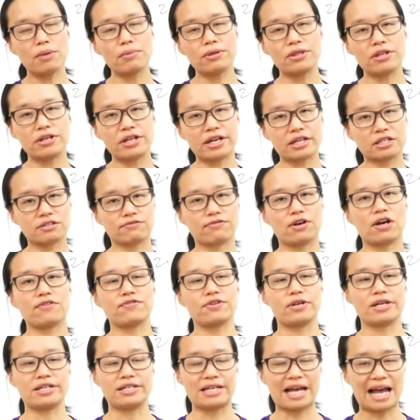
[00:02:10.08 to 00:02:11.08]
in the next
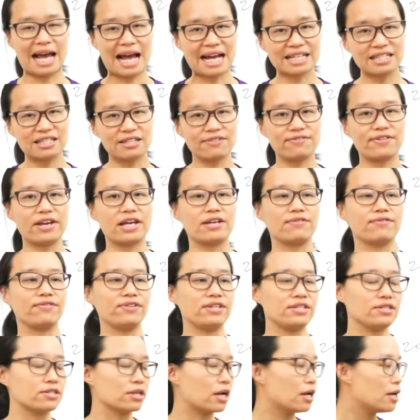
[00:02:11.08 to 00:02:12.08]
5 years, activate
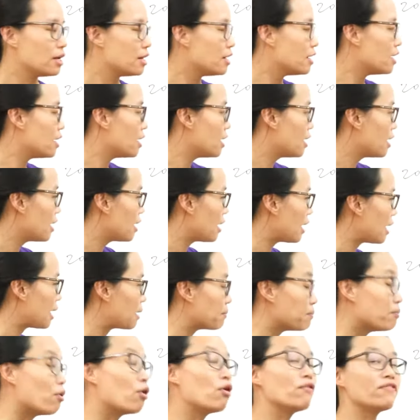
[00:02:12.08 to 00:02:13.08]
visa.
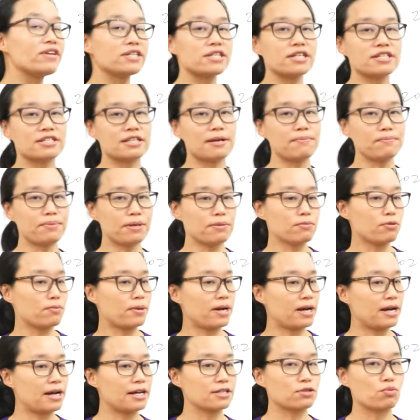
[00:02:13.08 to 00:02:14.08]
Obviously, some people
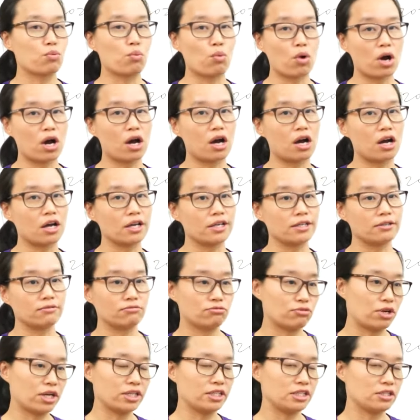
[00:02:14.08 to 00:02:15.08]
might ask why
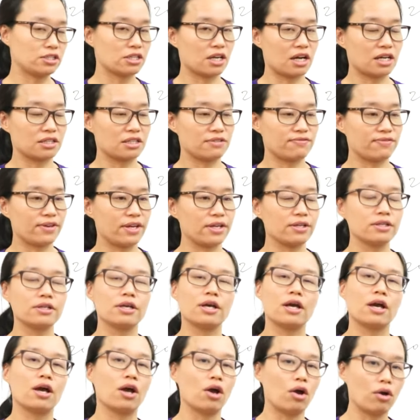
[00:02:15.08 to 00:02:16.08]
need to activate.
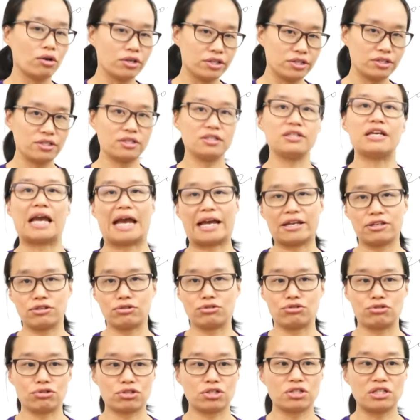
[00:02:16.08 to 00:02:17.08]
Yeah,
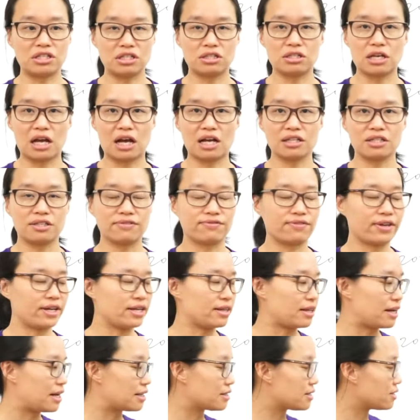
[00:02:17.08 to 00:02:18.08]
you just need to
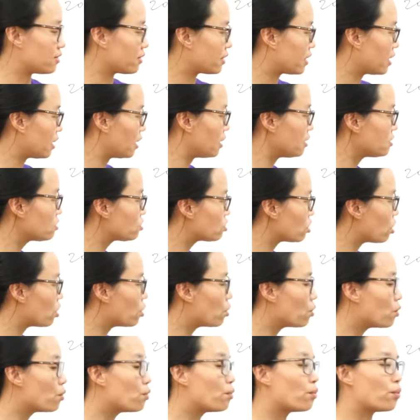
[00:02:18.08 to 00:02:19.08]
activate that. Okay,
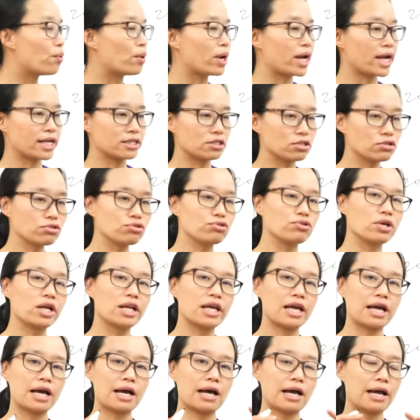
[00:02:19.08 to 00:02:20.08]
so enter
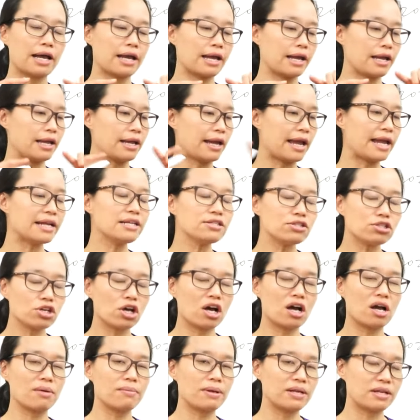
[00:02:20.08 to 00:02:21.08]
Australia
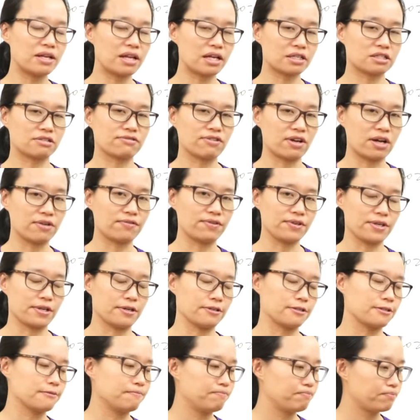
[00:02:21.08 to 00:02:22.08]
anytime in the next 5
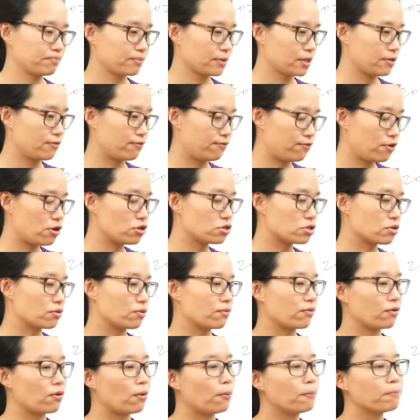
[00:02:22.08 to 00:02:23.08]
years. First
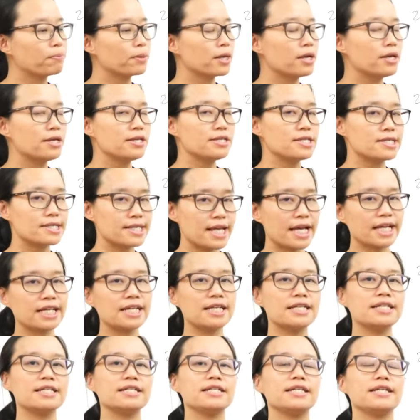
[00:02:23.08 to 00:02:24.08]
of all,
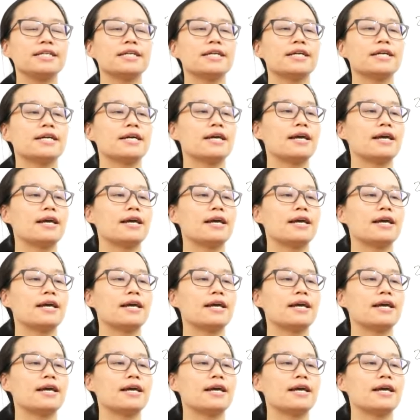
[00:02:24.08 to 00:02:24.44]
secondly,